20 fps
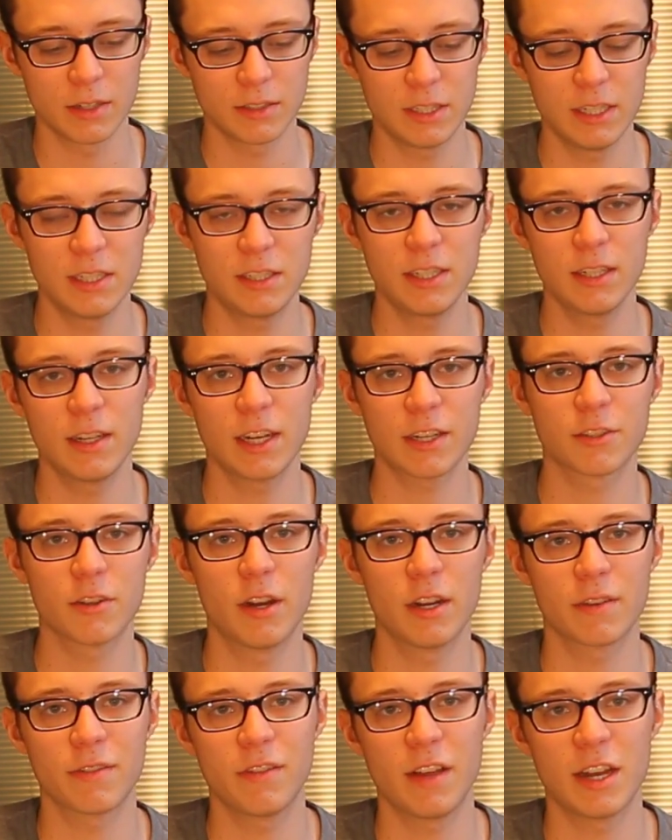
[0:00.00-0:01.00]
TC
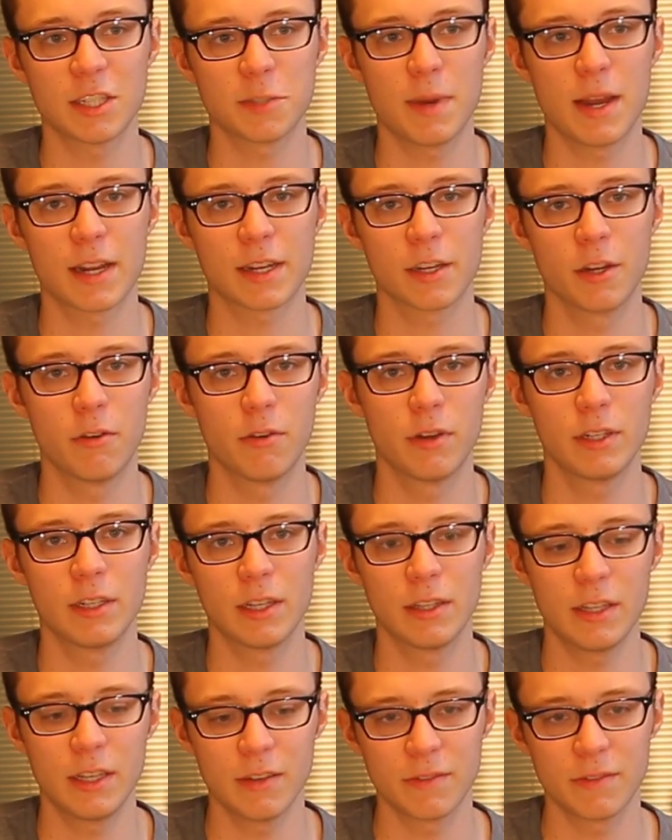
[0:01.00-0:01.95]
electronic flashback going in the